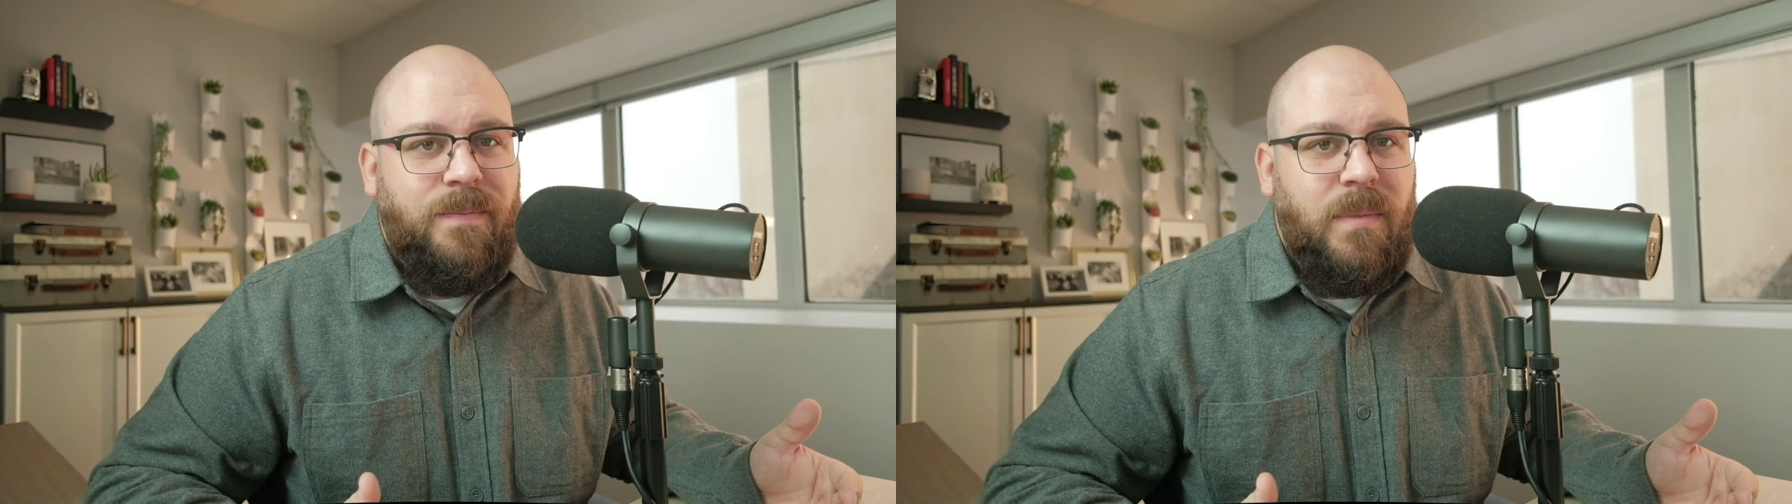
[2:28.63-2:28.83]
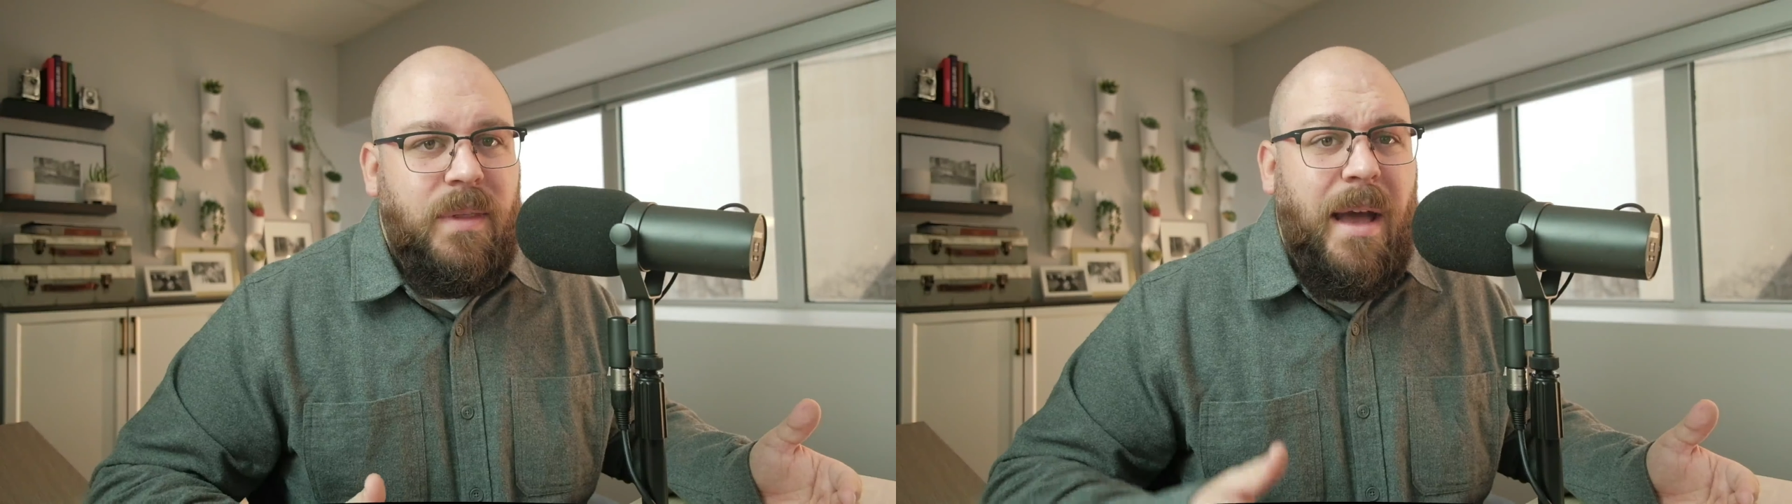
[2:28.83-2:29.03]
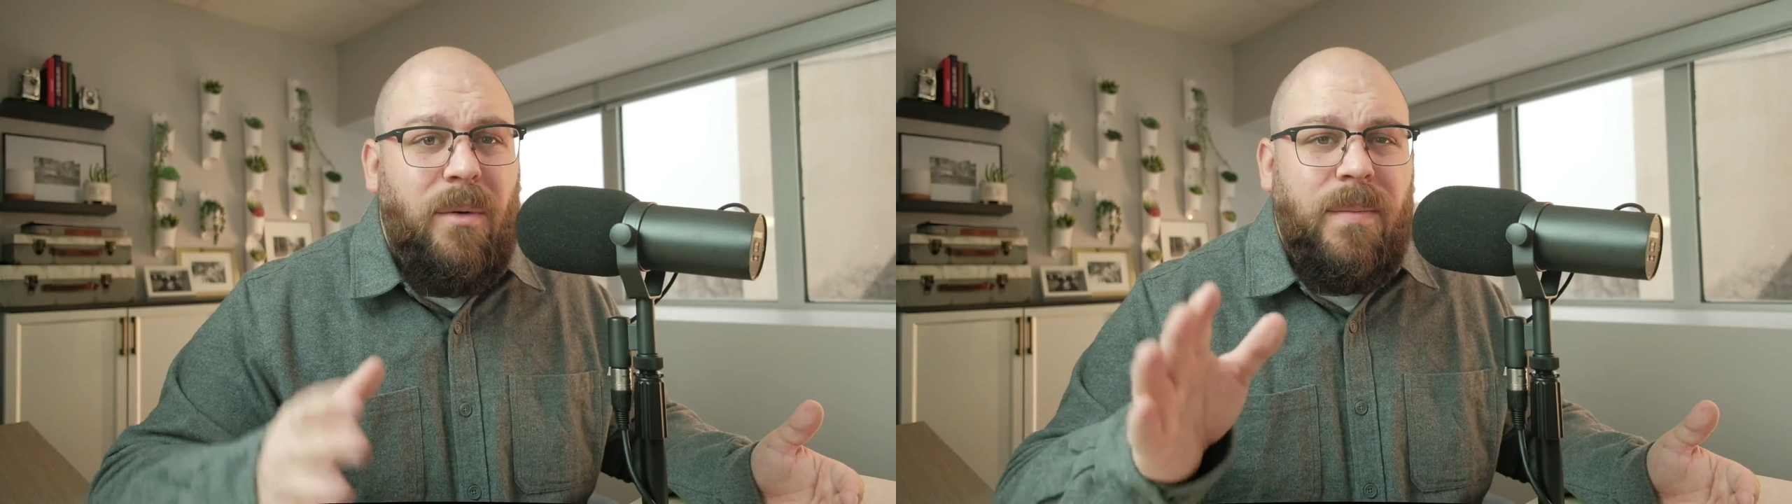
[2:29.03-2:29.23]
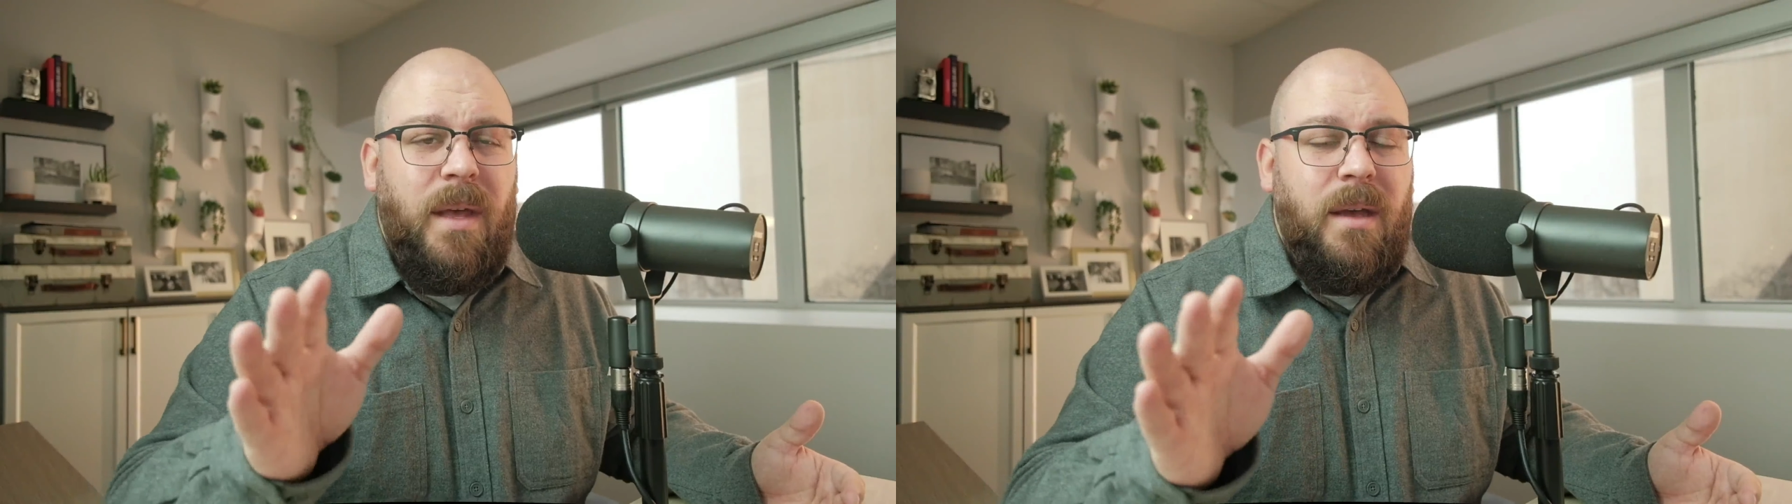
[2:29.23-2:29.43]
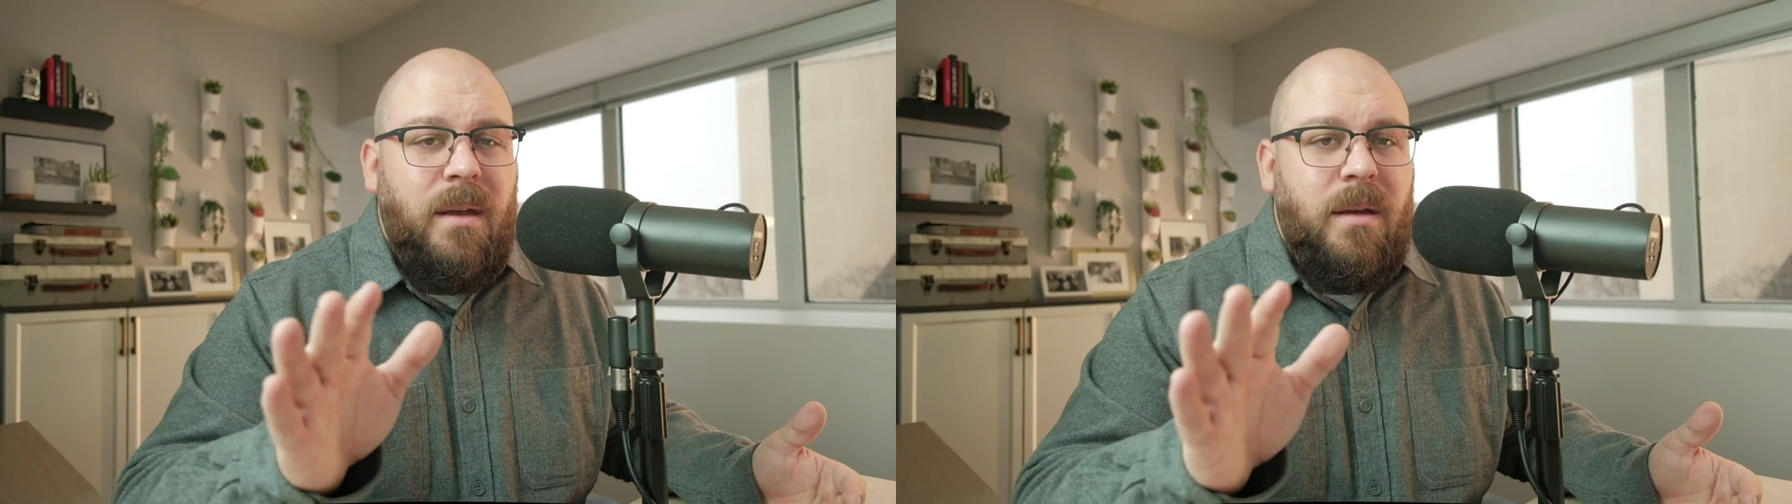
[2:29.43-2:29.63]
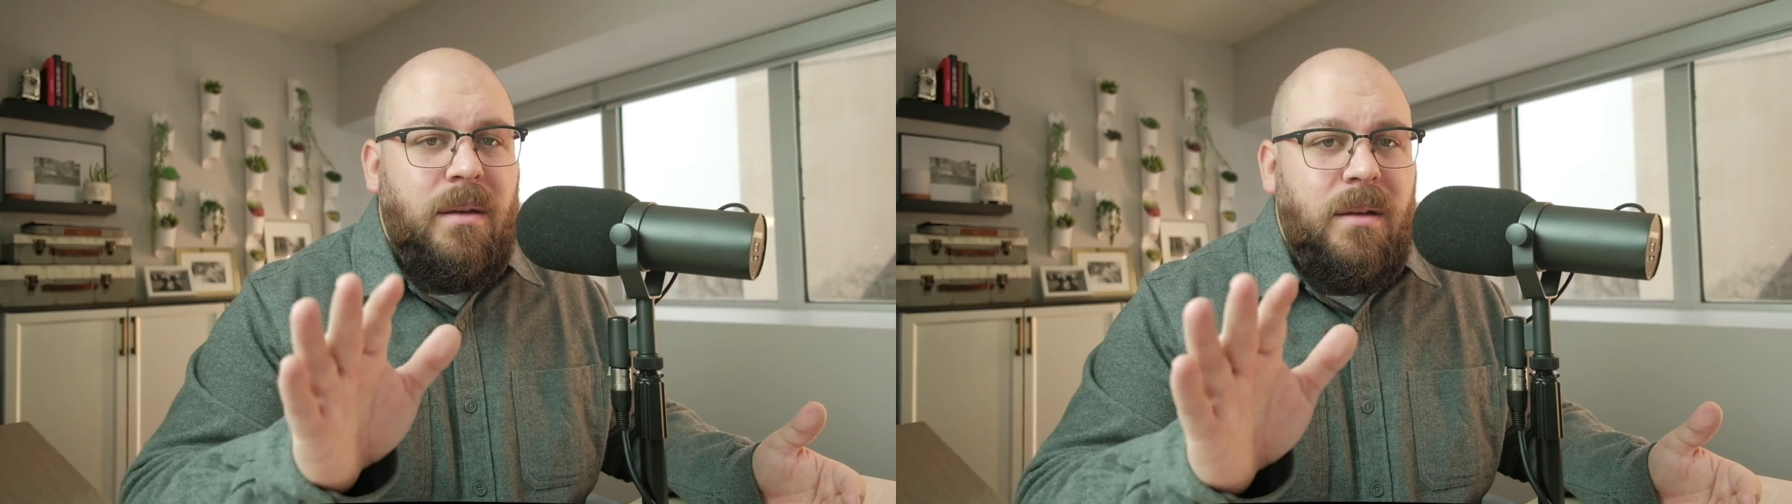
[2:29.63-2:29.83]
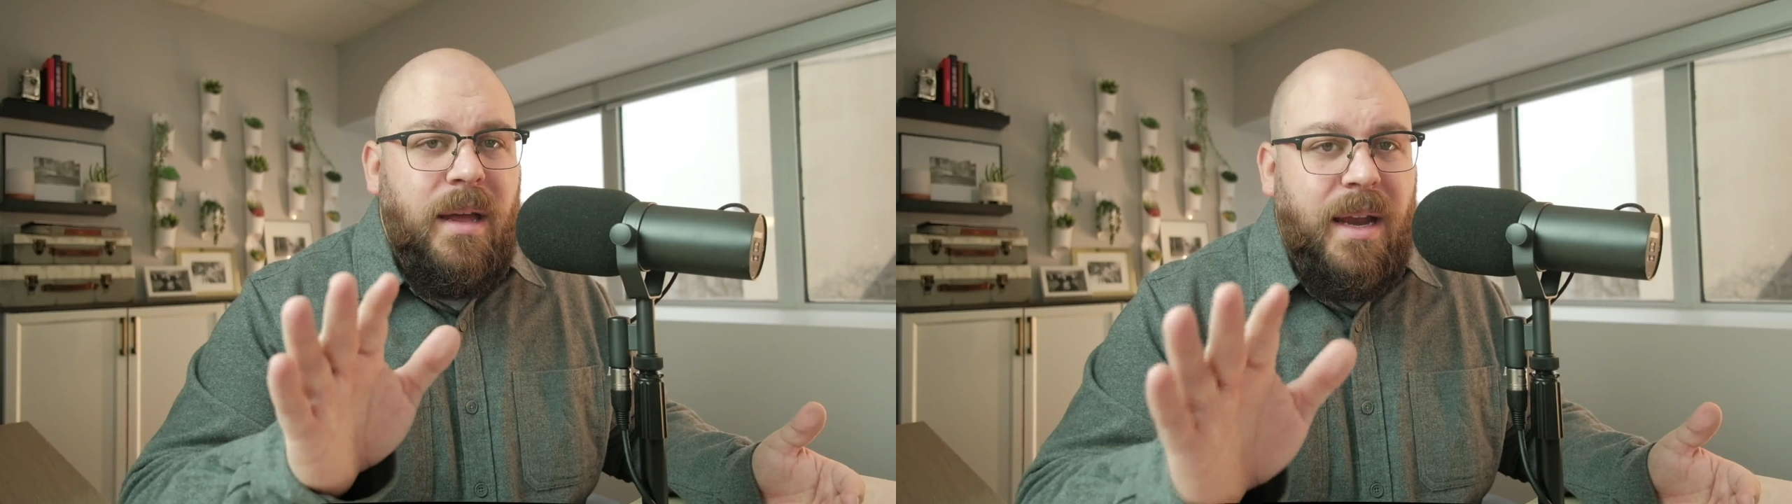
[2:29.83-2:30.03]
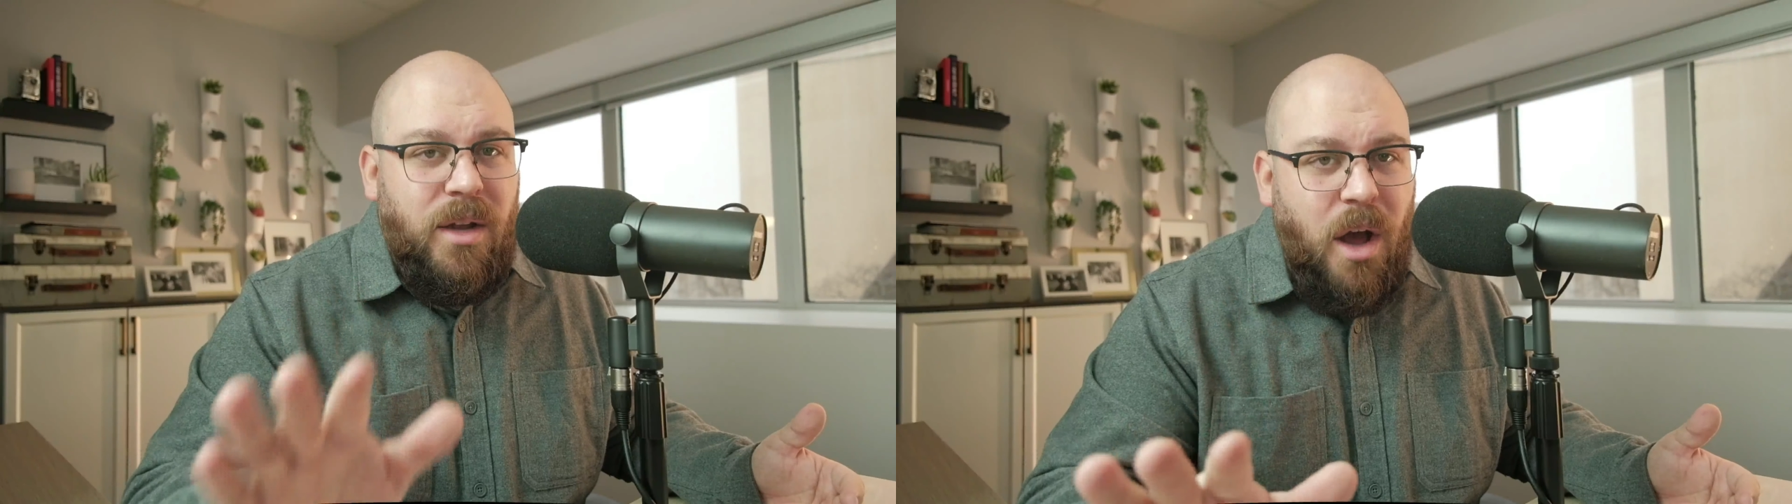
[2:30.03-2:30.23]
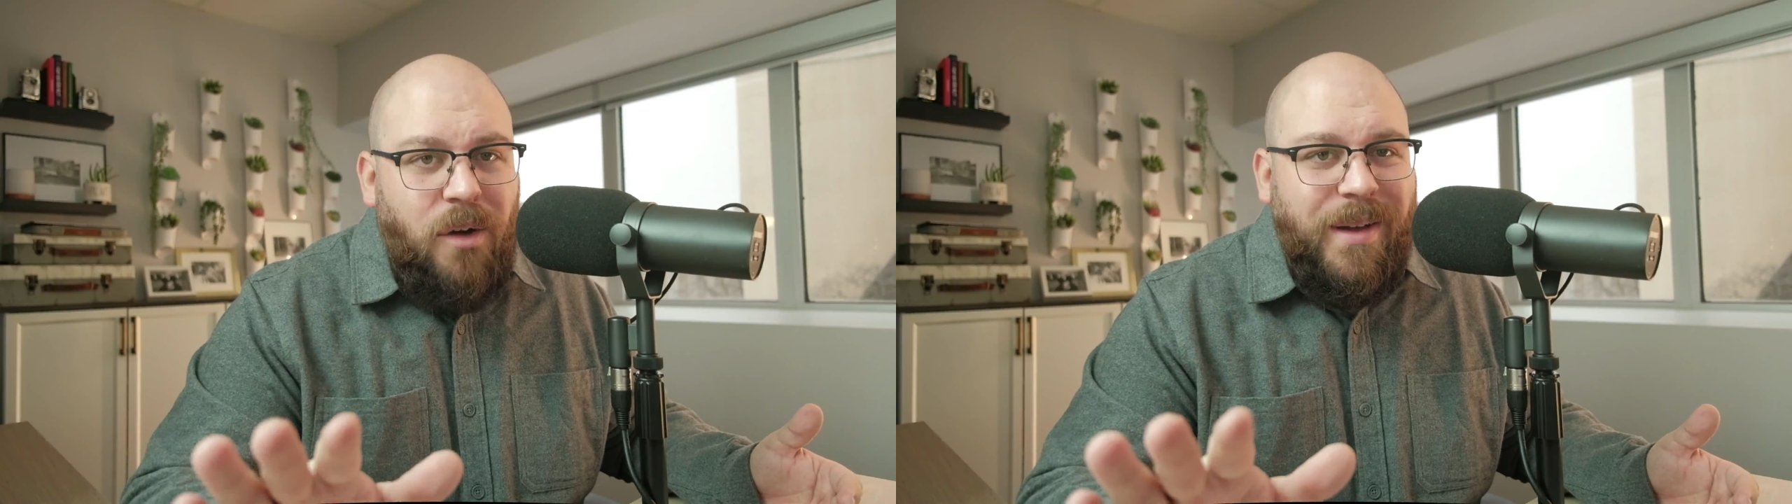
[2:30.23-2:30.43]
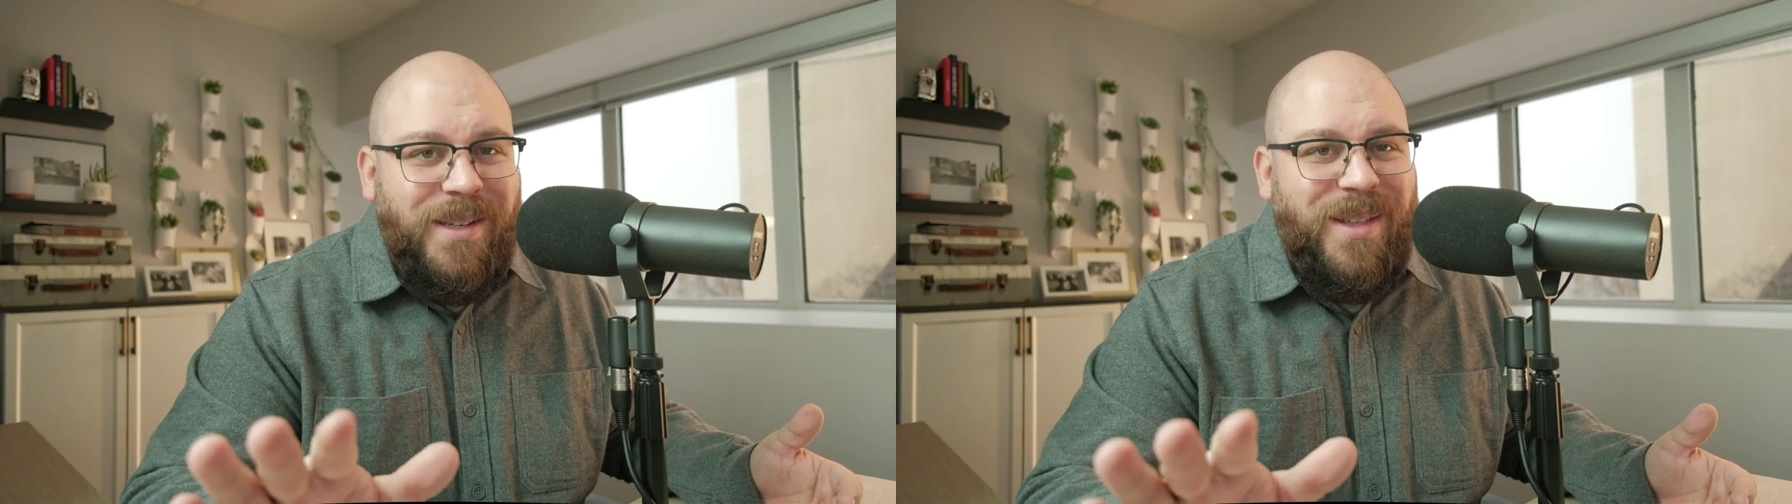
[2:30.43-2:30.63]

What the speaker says: Now, acknowledge